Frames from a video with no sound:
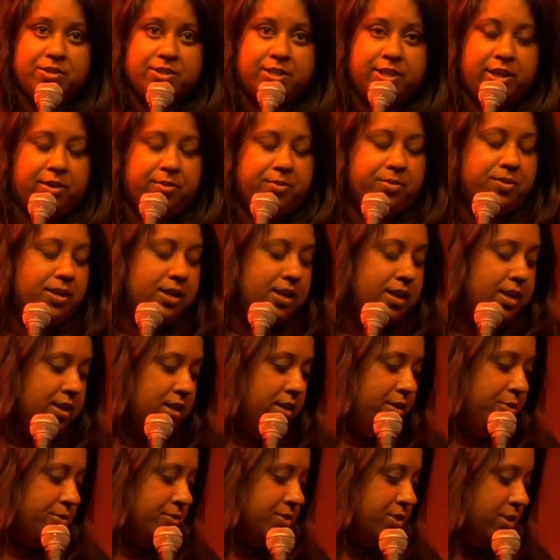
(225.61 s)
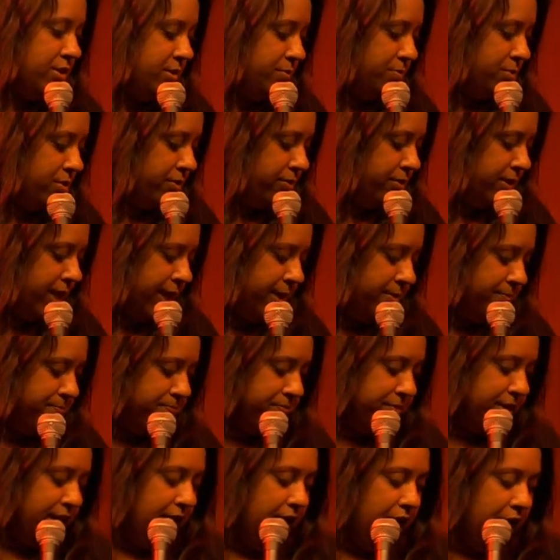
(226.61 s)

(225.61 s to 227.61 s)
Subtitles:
So, little Zoom on him.